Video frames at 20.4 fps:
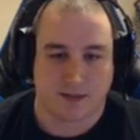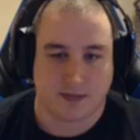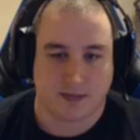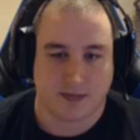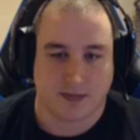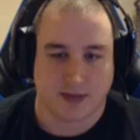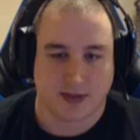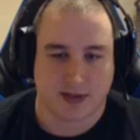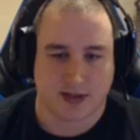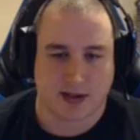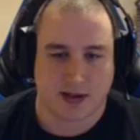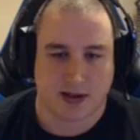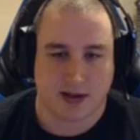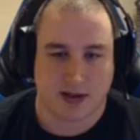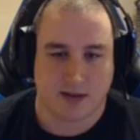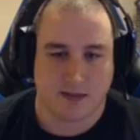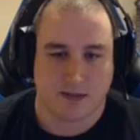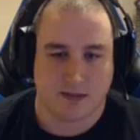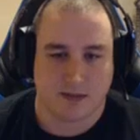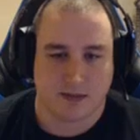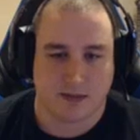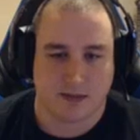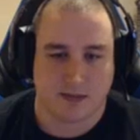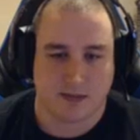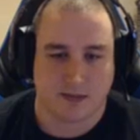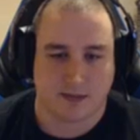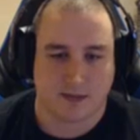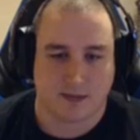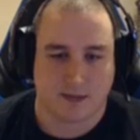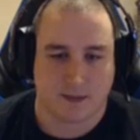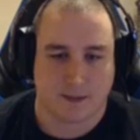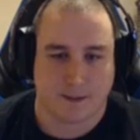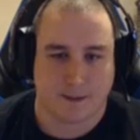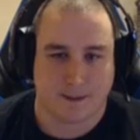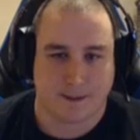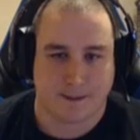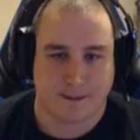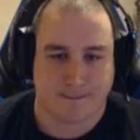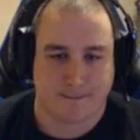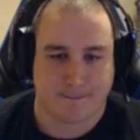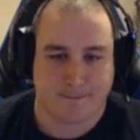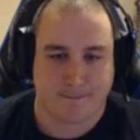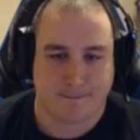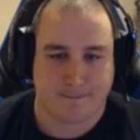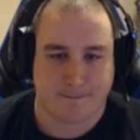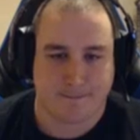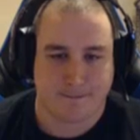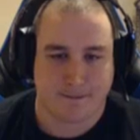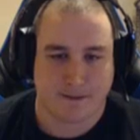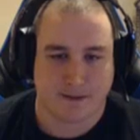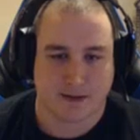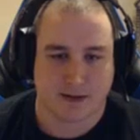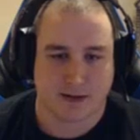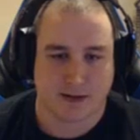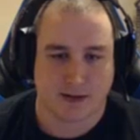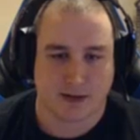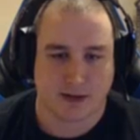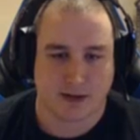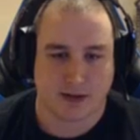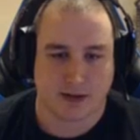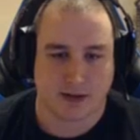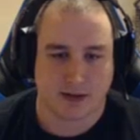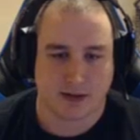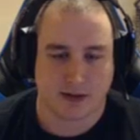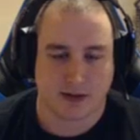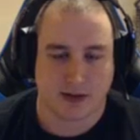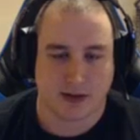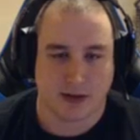This time, let's see.